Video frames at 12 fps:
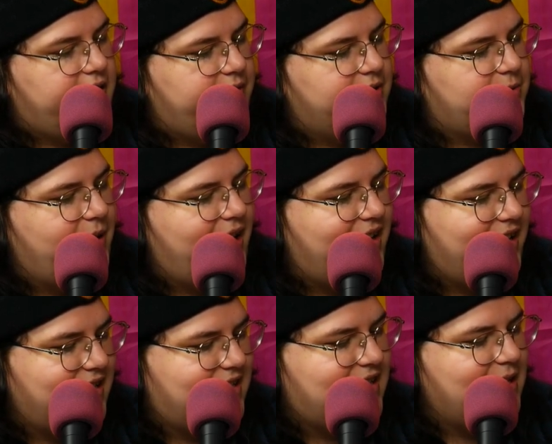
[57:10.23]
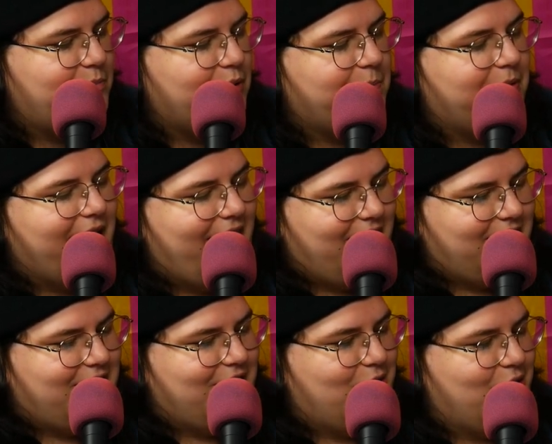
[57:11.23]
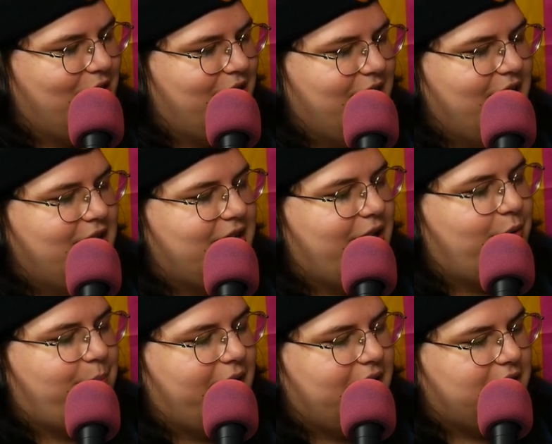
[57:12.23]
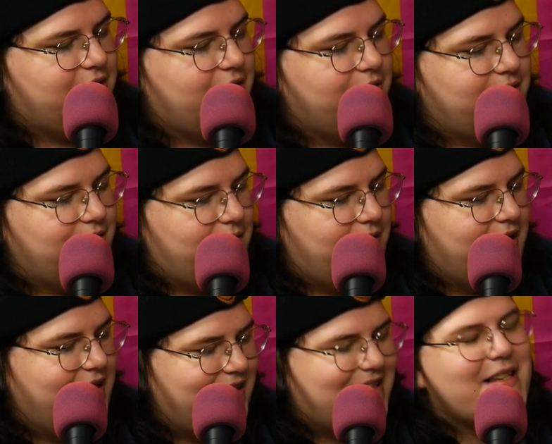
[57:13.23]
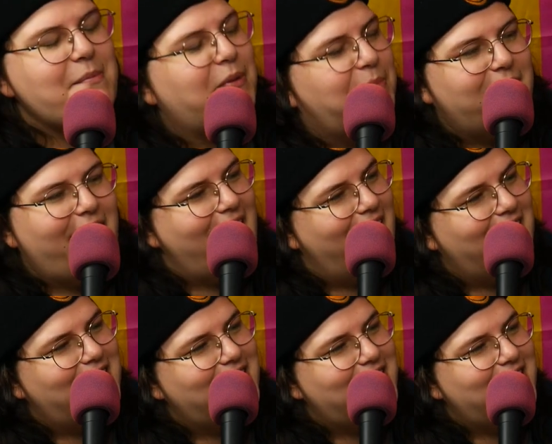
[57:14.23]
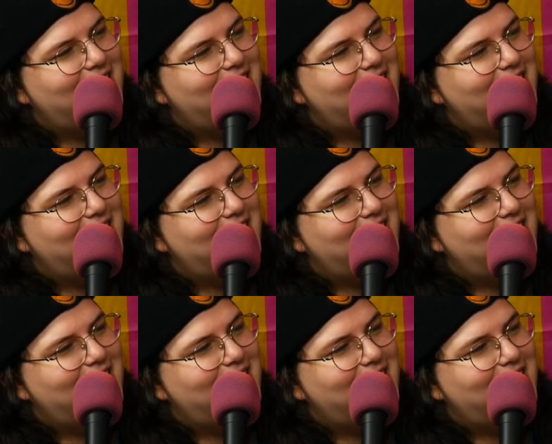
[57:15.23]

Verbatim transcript: He was wearing a Simple Plan t shirt. They would play at the show too. Simple Plan.